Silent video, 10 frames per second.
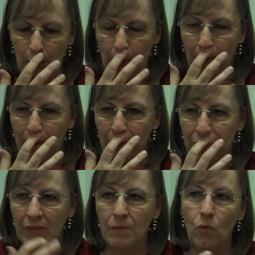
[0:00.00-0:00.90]
um,
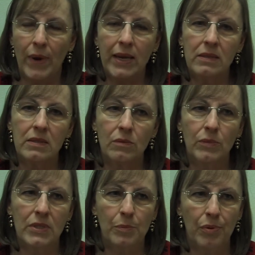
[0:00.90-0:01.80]
weight
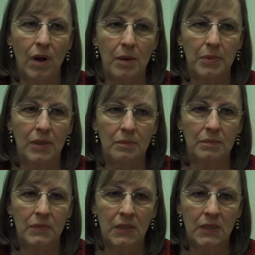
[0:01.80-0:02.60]
was a problem,